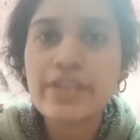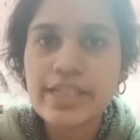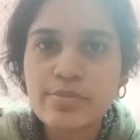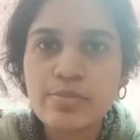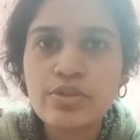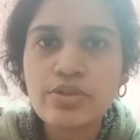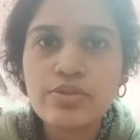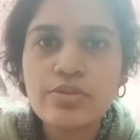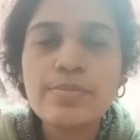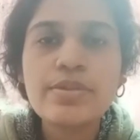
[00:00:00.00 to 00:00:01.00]
Facebook
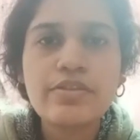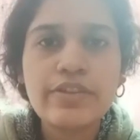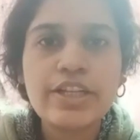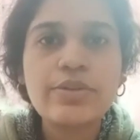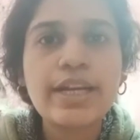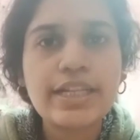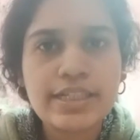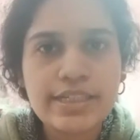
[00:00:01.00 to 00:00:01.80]
groups where you can